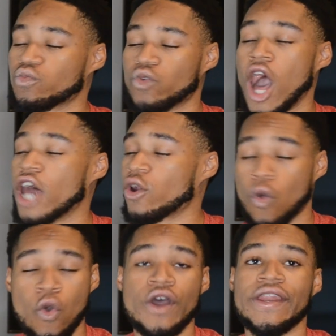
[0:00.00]
gone
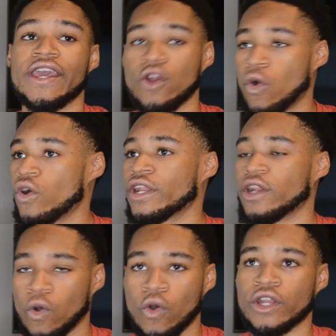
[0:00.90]
on and on and
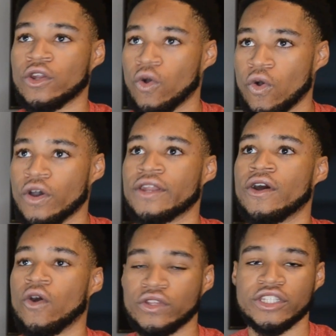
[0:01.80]
on and
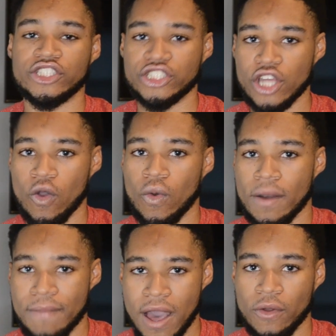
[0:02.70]
on this show
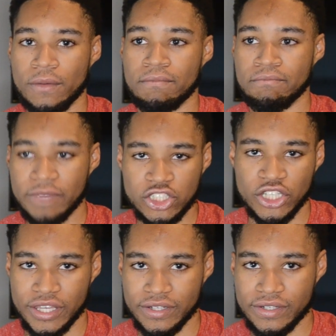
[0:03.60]
about
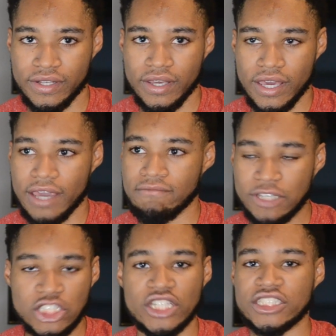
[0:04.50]
Michigan and
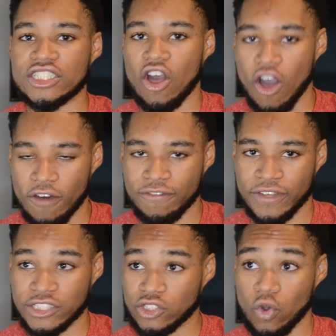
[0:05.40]
Michigan's
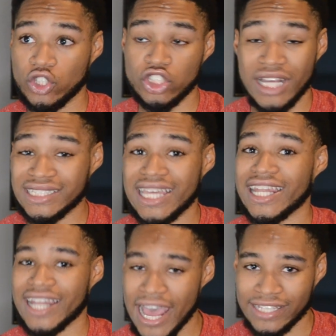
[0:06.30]
offense, or should I say
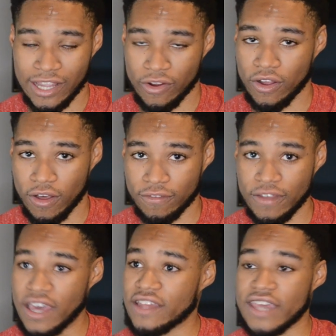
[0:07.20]
lack thereof.
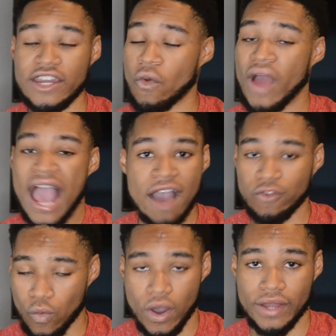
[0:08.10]
They don't
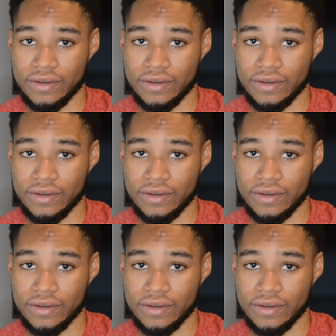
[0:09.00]
have one.